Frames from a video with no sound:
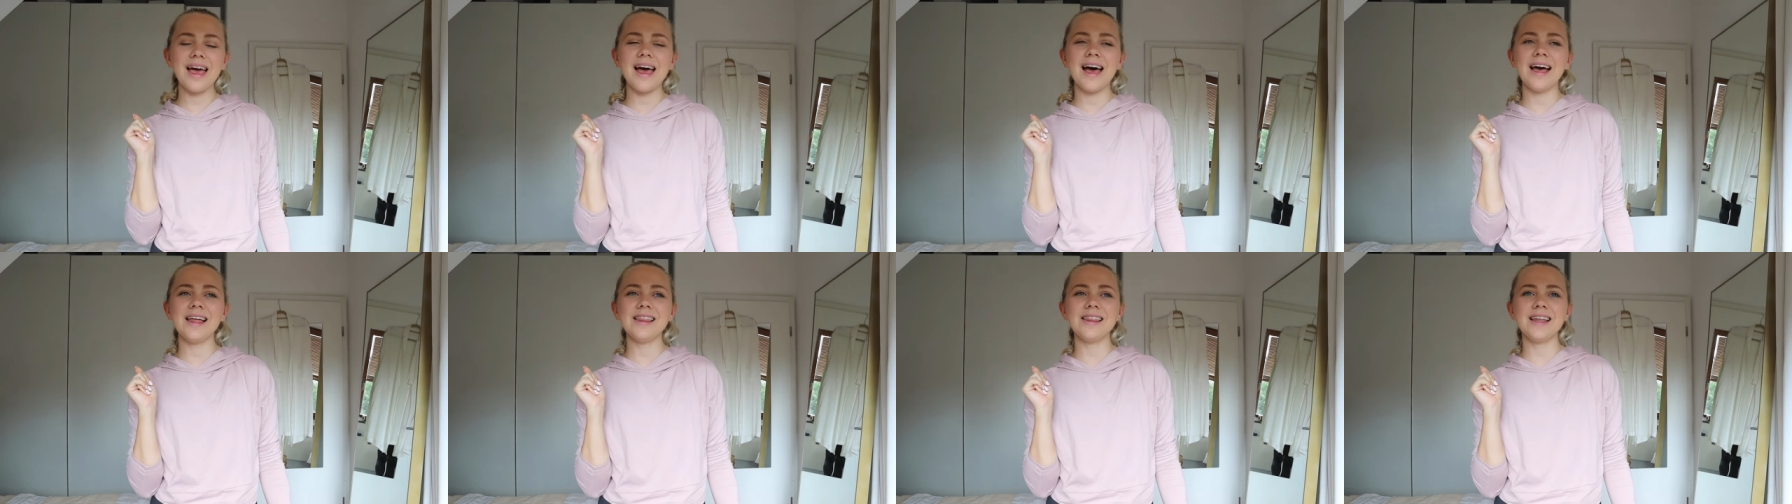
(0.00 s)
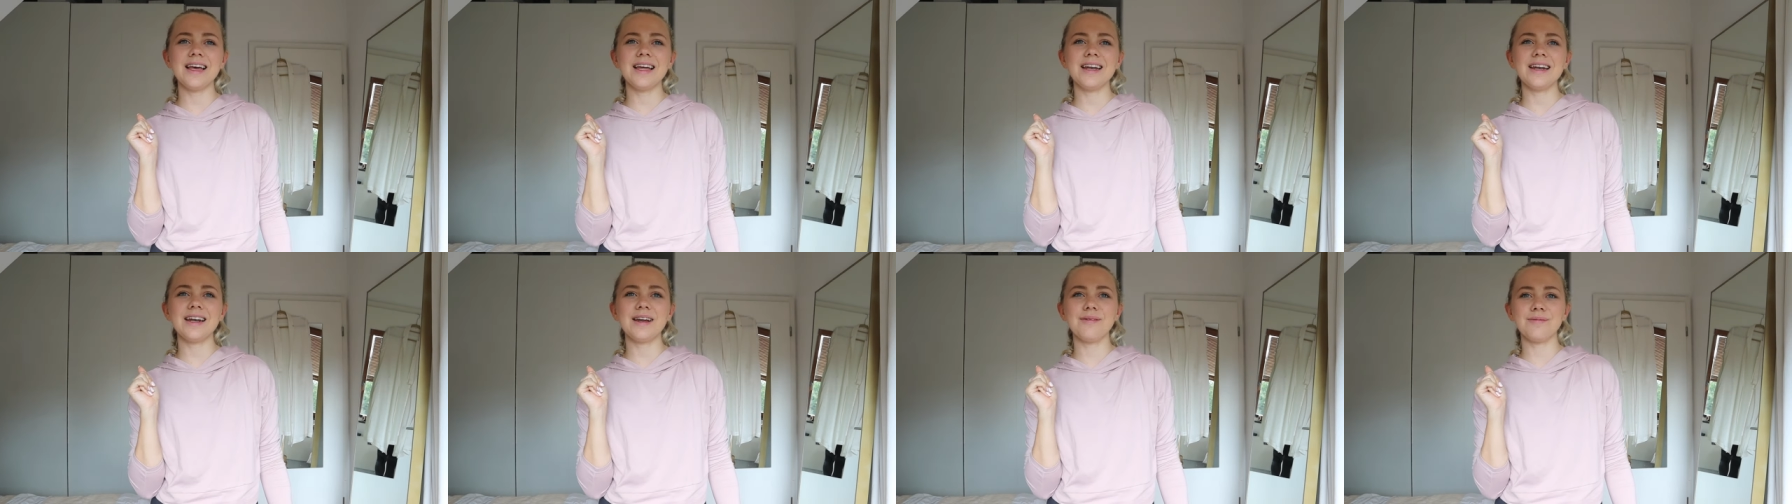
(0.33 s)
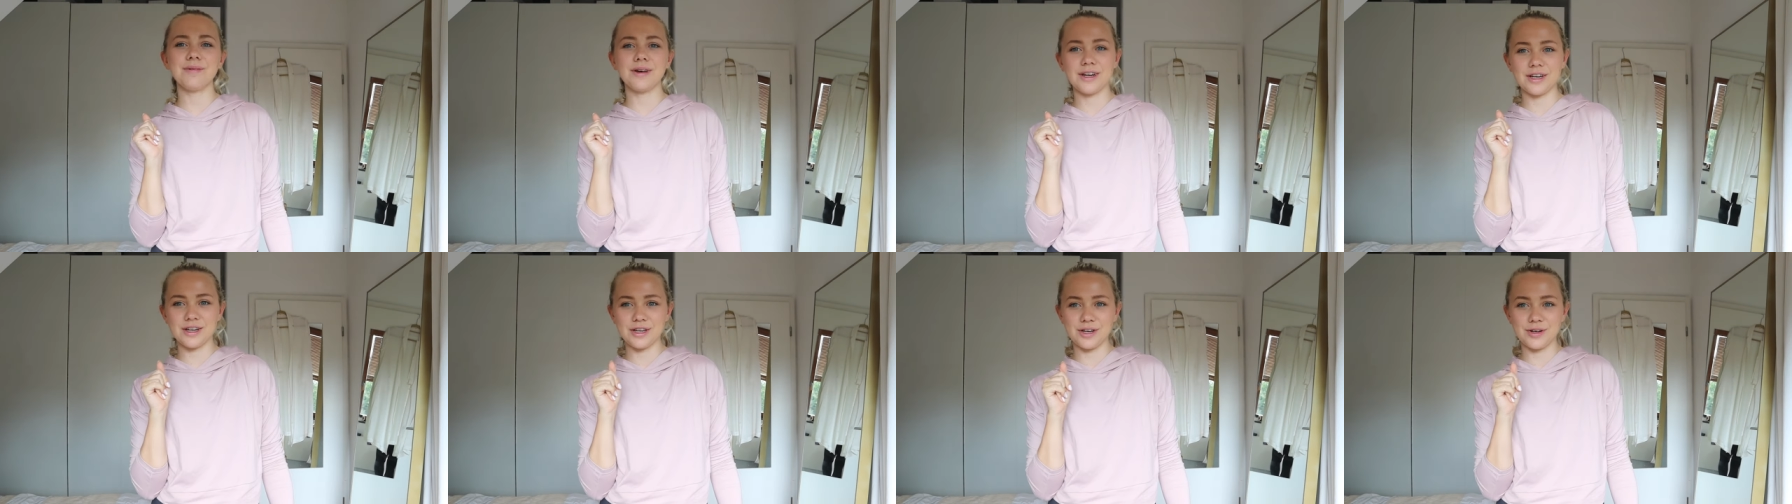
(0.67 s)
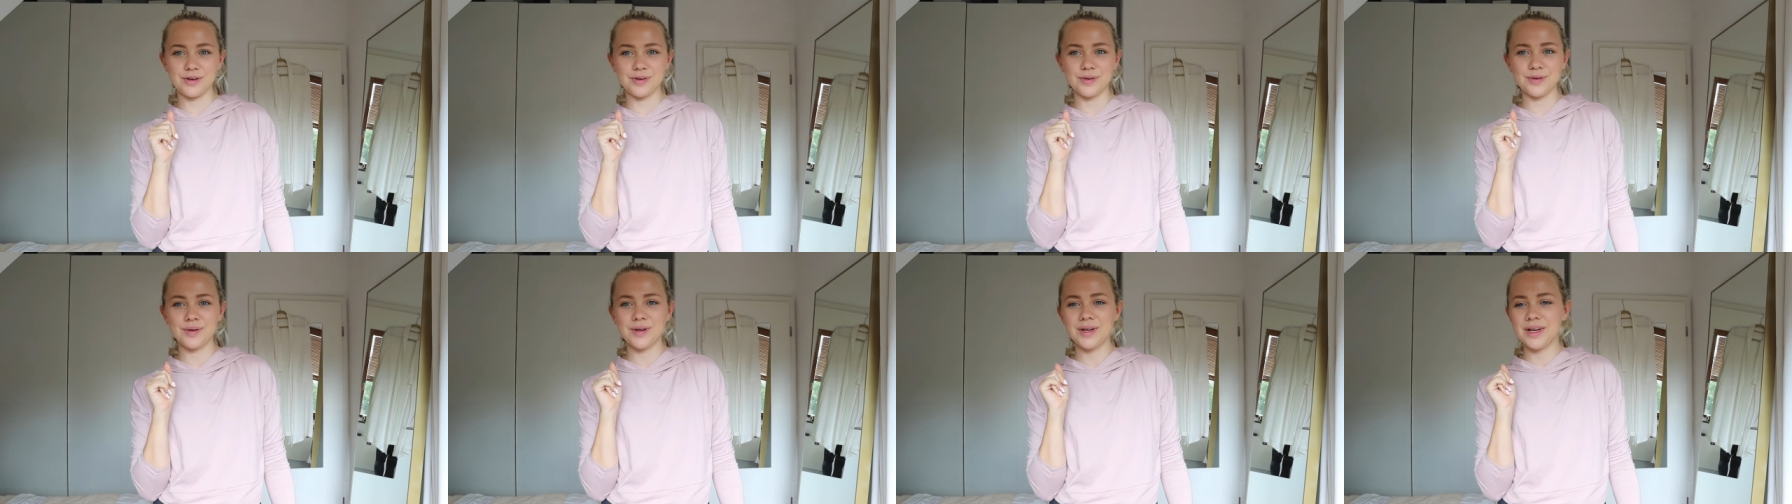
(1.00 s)
And then I'm gonna
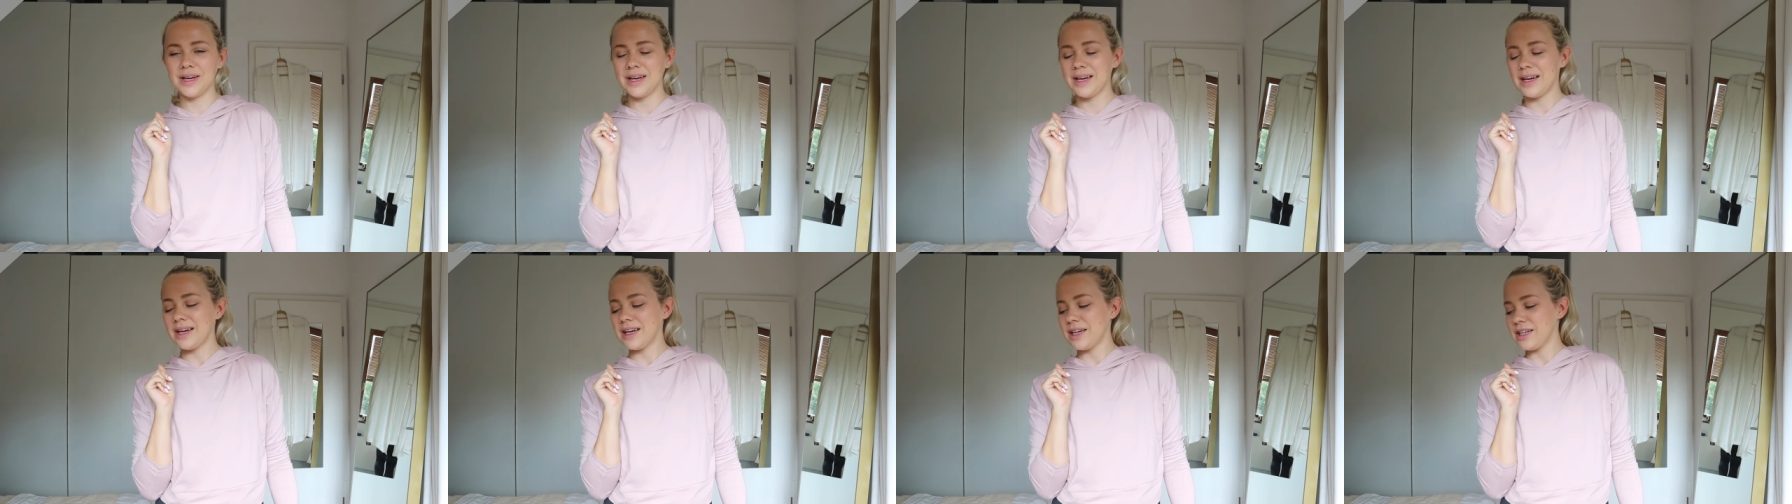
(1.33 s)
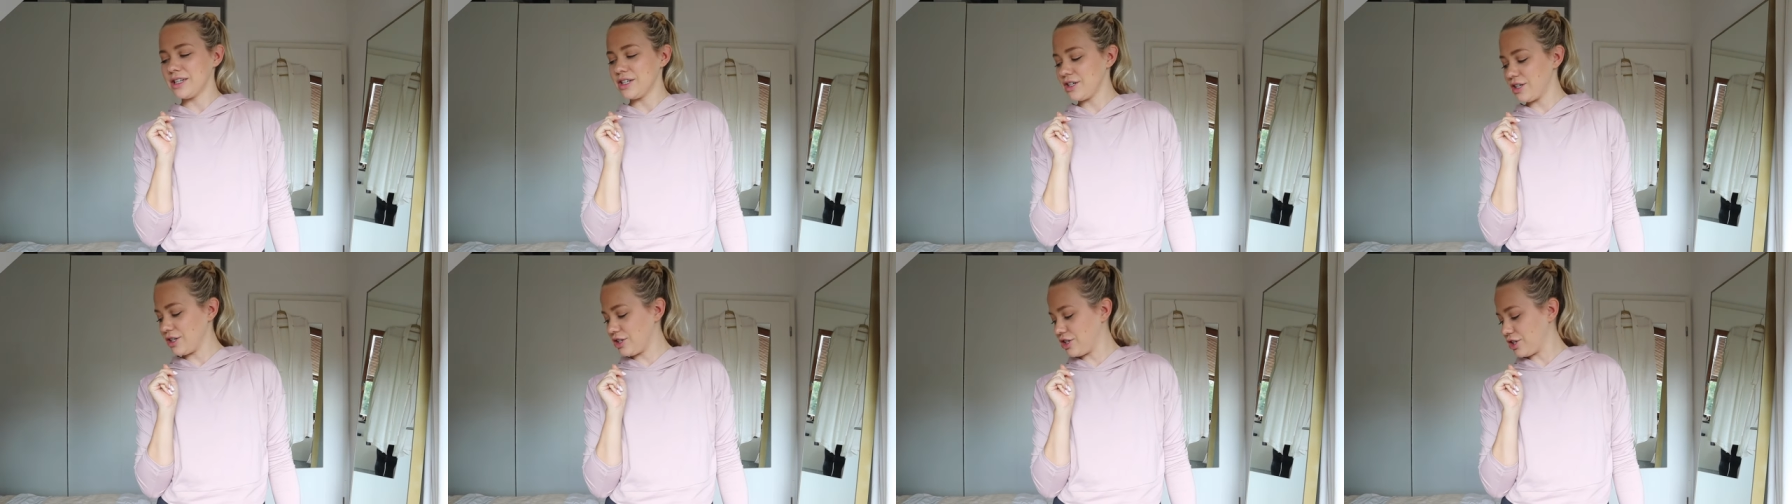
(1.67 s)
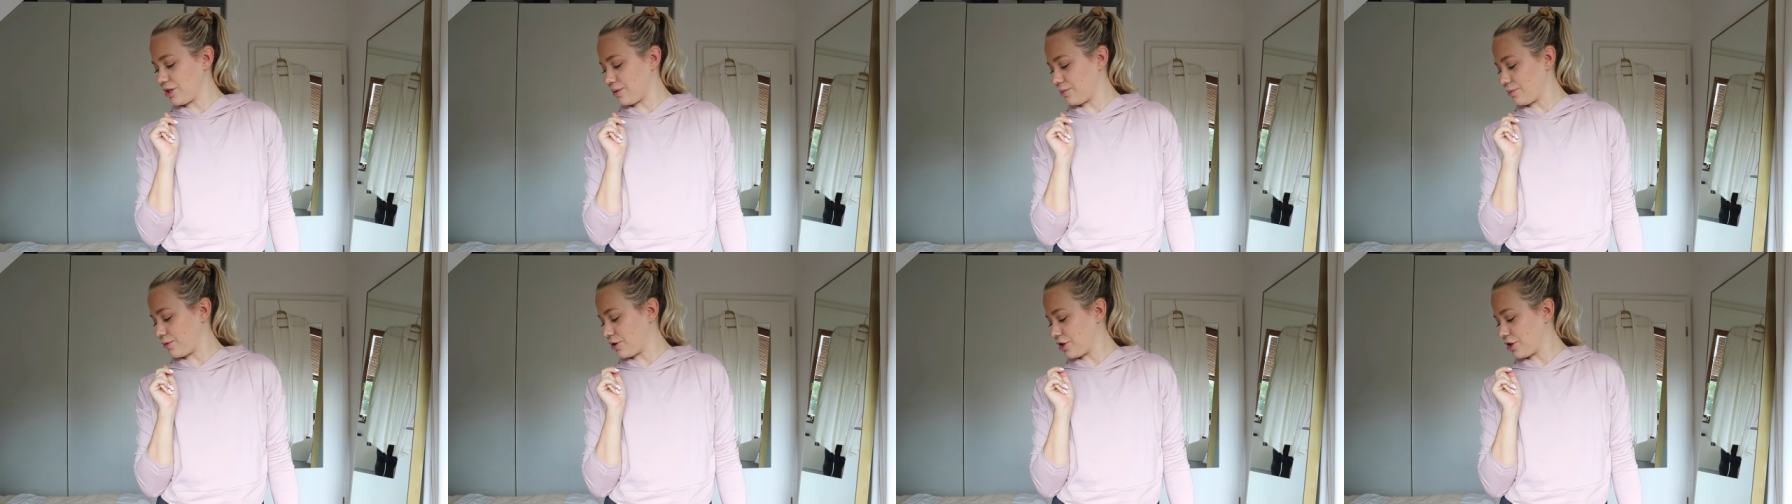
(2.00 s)
go to the gym,